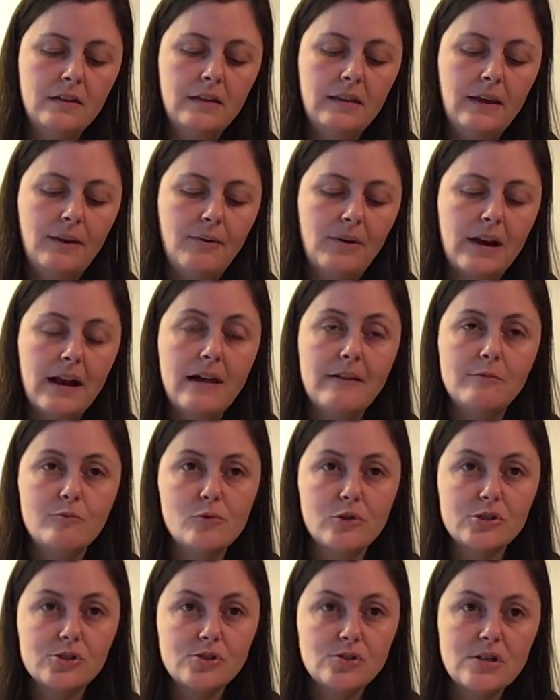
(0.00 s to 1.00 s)
they would have
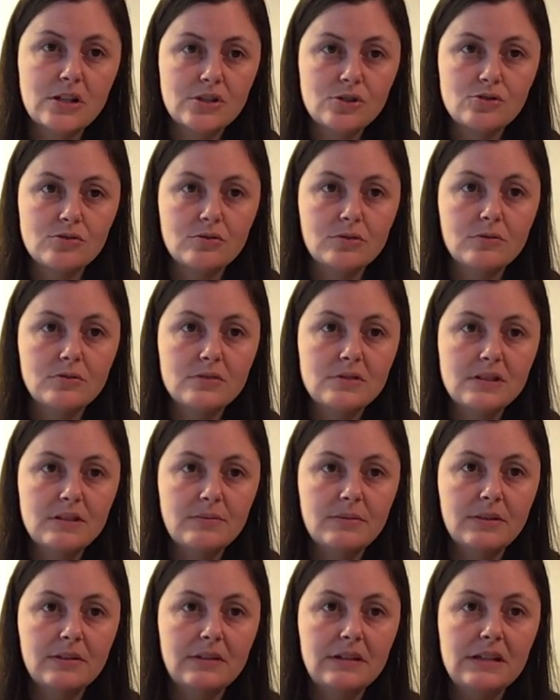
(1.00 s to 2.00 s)
more structural
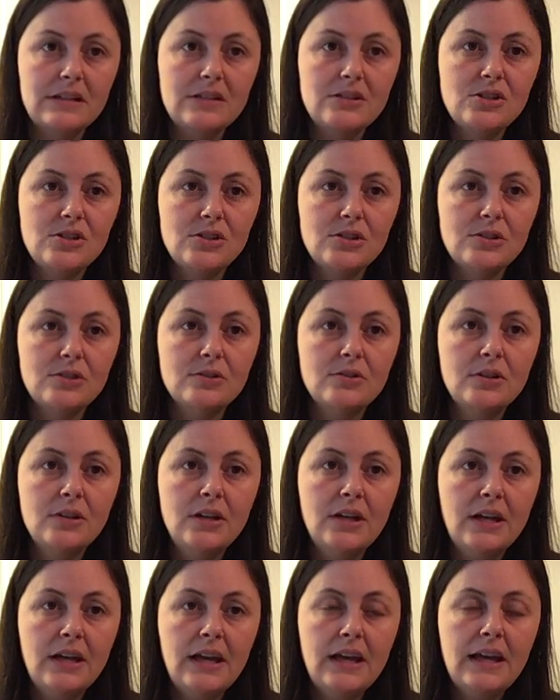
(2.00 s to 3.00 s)
stability too.
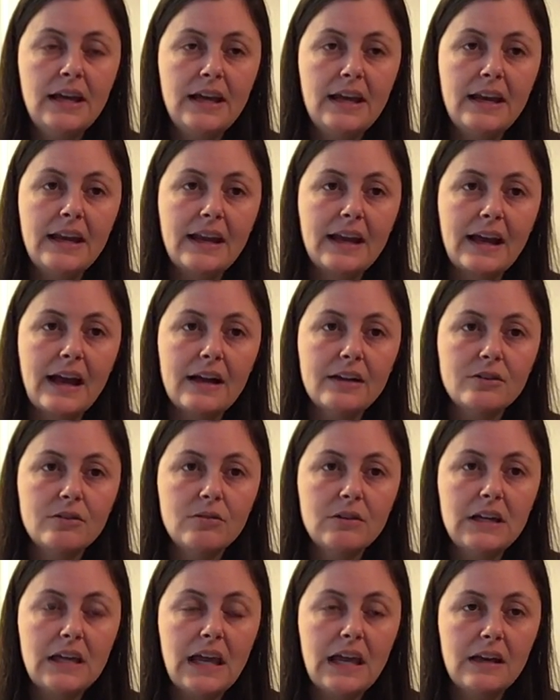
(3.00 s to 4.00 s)
And I got
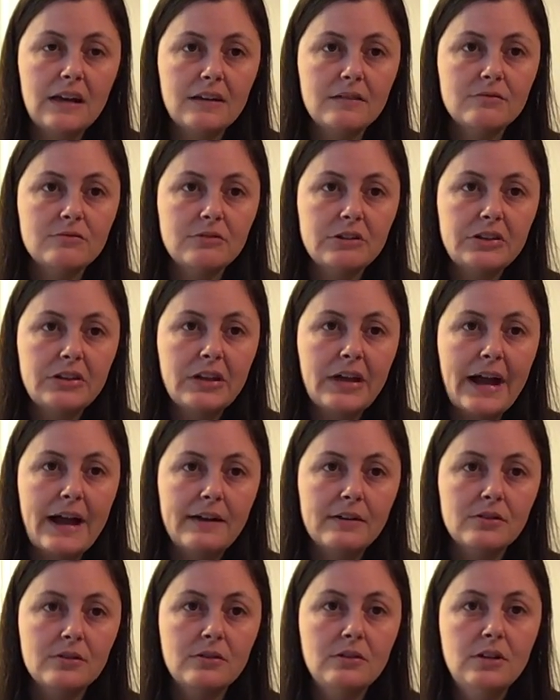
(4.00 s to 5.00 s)
creative with
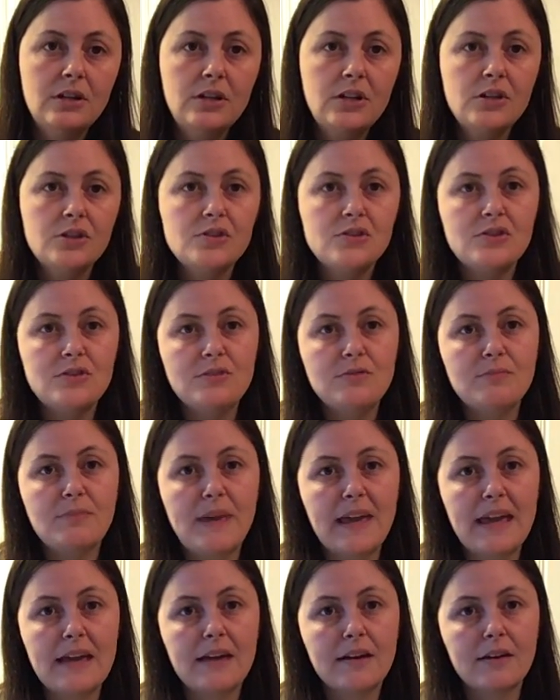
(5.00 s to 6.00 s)
how to
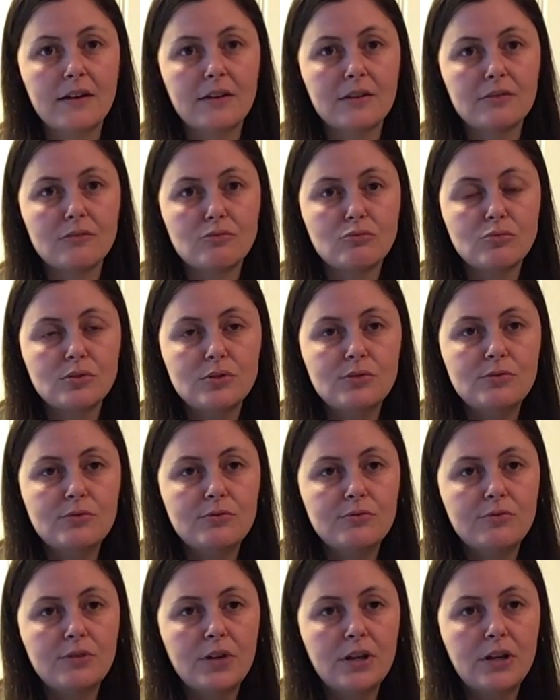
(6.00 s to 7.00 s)
make a roof